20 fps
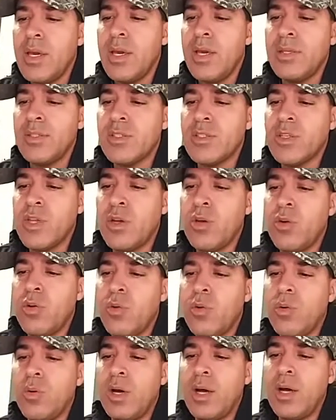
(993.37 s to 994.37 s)
And
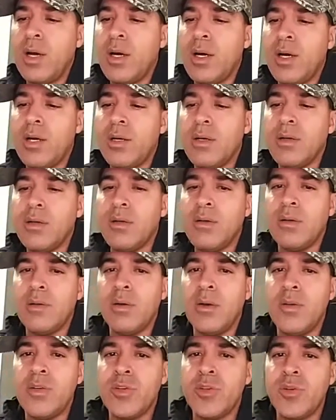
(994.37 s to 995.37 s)
so
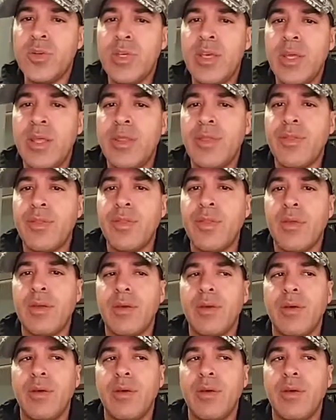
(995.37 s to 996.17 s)
underneath